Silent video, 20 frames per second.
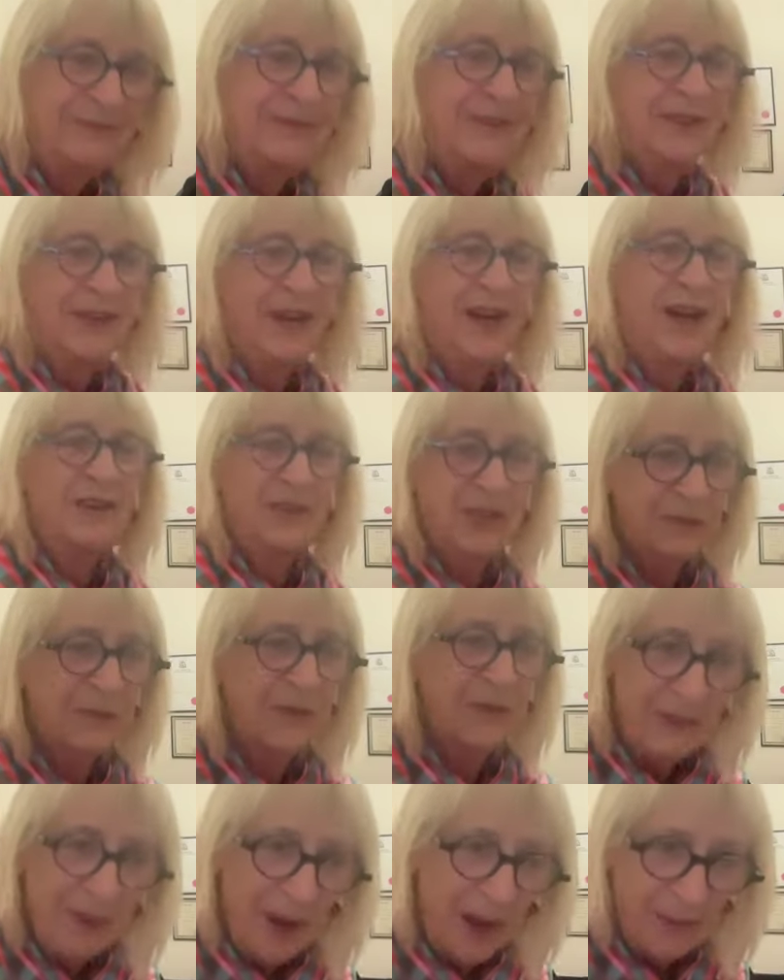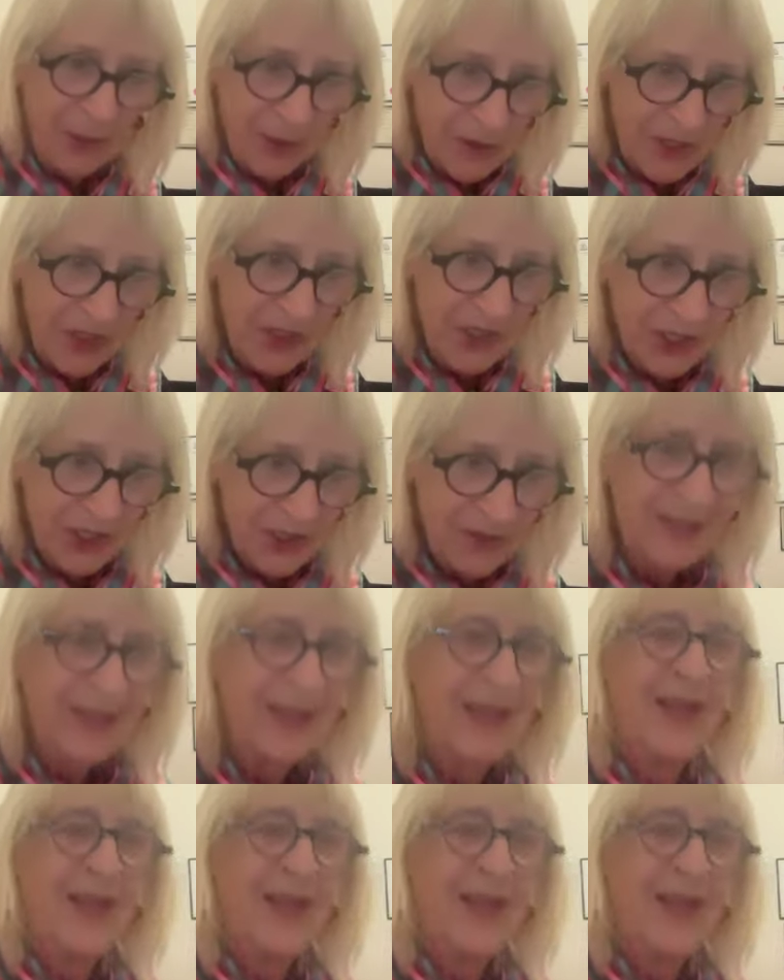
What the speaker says: to be my musician.